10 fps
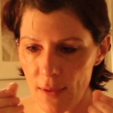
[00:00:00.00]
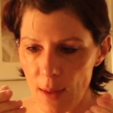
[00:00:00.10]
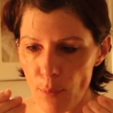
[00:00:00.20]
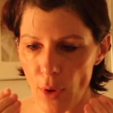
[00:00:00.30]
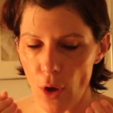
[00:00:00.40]

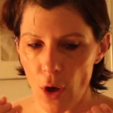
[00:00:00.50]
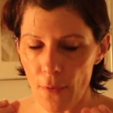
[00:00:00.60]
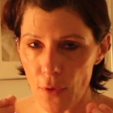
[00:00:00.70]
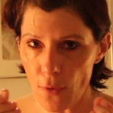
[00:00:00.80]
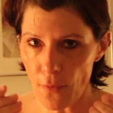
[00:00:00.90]
tip
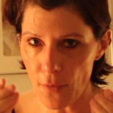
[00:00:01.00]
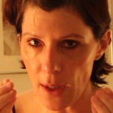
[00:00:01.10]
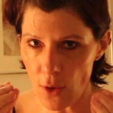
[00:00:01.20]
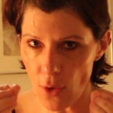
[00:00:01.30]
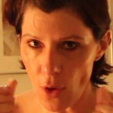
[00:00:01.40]
of your
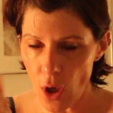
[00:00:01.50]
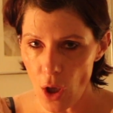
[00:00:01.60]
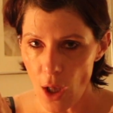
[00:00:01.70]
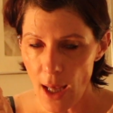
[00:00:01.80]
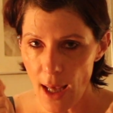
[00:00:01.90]
finger,
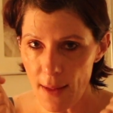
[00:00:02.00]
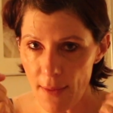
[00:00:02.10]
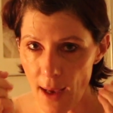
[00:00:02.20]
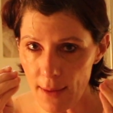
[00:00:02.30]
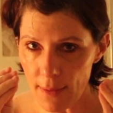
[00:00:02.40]

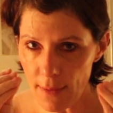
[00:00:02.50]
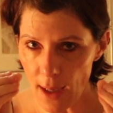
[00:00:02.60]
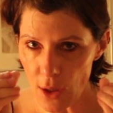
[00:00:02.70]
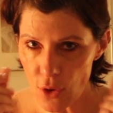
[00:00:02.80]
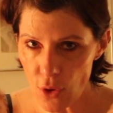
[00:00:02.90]
and that
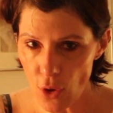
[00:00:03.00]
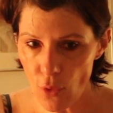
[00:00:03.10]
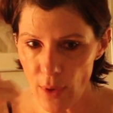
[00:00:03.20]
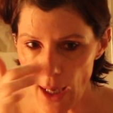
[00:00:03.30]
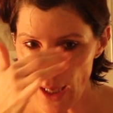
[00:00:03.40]

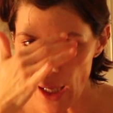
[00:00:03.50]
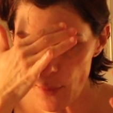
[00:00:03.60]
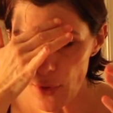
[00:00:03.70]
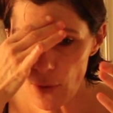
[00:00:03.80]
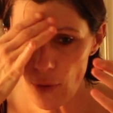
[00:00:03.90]
texture will
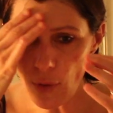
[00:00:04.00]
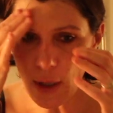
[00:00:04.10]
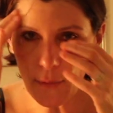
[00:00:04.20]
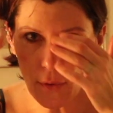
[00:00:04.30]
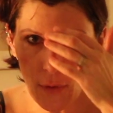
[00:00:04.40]
help you to
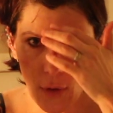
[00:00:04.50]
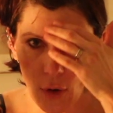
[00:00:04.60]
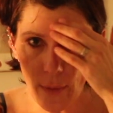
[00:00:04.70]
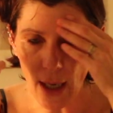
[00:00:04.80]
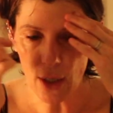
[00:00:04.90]
lift the
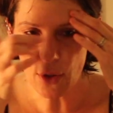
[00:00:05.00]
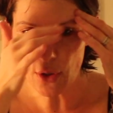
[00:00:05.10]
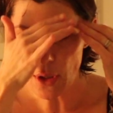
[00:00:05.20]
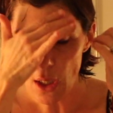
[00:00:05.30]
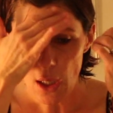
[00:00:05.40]

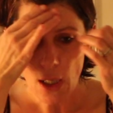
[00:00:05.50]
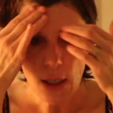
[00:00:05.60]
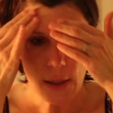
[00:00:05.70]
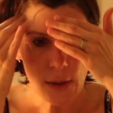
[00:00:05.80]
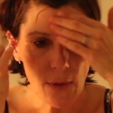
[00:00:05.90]
gommage.
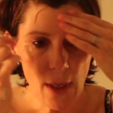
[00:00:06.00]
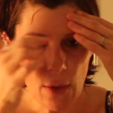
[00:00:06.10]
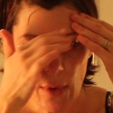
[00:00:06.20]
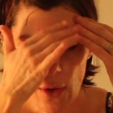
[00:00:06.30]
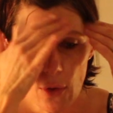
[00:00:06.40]
So
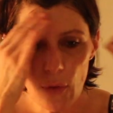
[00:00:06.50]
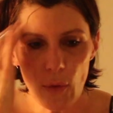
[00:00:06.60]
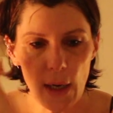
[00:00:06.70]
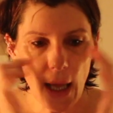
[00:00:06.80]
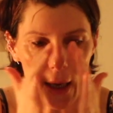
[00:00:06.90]
then we're going to
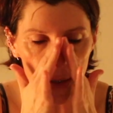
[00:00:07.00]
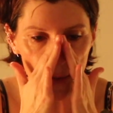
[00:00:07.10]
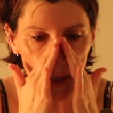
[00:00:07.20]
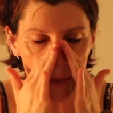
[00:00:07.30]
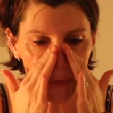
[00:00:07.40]
do
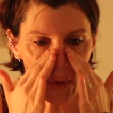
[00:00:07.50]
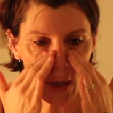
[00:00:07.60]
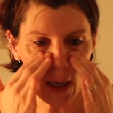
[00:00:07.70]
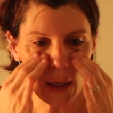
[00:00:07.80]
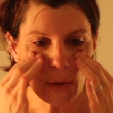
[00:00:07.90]
light
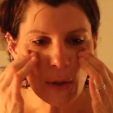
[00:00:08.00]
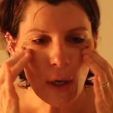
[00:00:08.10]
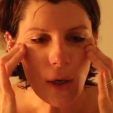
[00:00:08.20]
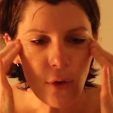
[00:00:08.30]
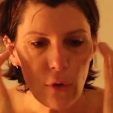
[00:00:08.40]
effleurage
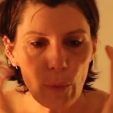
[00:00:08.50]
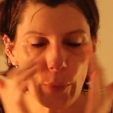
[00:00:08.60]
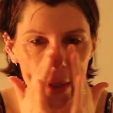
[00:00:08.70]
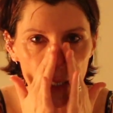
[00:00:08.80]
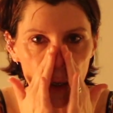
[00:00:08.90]
to
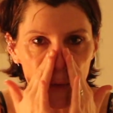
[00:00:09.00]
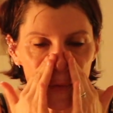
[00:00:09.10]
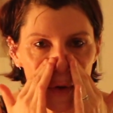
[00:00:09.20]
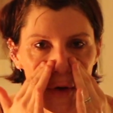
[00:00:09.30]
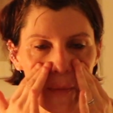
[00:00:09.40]
peel
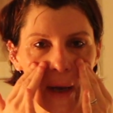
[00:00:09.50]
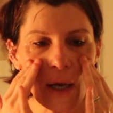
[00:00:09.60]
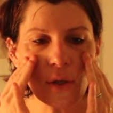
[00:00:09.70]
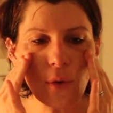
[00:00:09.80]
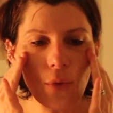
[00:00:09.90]
off the
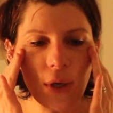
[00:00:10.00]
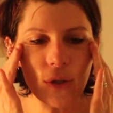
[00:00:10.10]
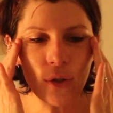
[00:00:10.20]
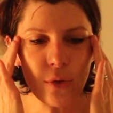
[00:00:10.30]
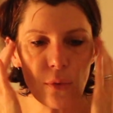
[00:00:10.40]
gommage.
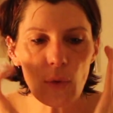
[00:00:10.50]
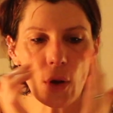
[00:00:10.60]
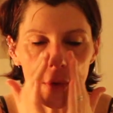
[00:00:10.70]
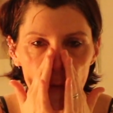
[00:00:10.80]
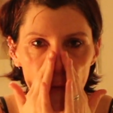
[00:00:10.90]
What you
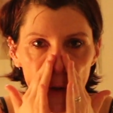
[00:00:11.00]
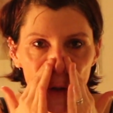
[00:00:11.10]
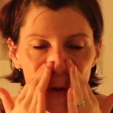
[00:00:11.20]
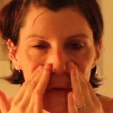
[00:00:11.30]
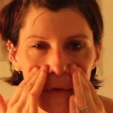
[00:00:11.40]
want
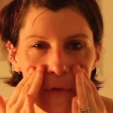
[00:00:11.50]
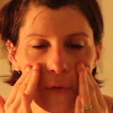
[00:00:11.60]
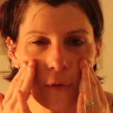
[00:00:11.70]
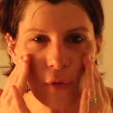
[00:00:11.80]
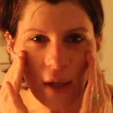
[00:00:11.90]
to
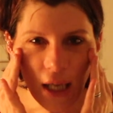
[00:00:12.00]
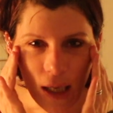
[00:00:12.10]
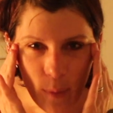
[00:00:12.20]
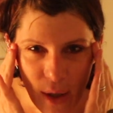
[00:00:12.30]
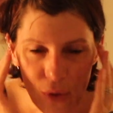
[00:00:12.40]

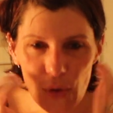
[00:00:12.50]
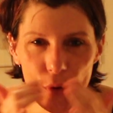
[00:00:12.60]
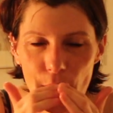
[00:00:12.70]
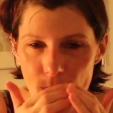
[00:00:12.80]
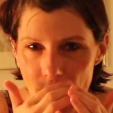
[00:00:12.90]
feel, because
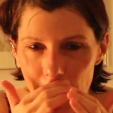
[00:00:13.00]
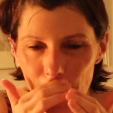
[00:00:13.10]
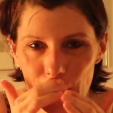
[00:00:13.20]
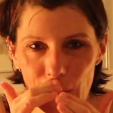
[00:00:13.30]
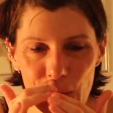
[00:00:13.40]
you may
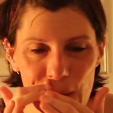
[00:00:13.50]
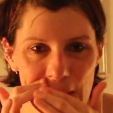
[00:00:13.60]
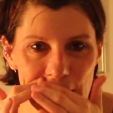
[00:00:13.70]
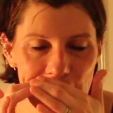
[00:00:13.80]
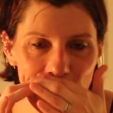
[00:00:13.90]
not going to
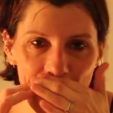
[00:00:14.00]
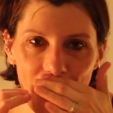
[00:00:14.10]
see,